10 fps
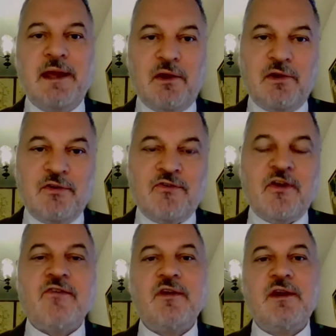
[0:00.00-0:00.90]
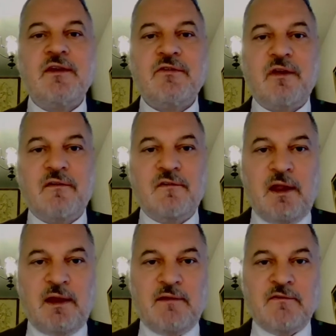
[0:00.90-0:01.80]
They are necessities of
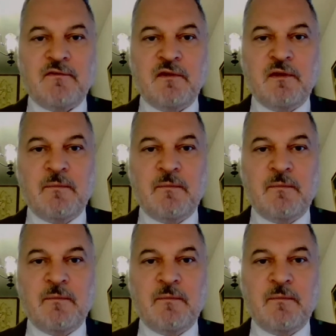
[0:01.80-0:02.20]
life.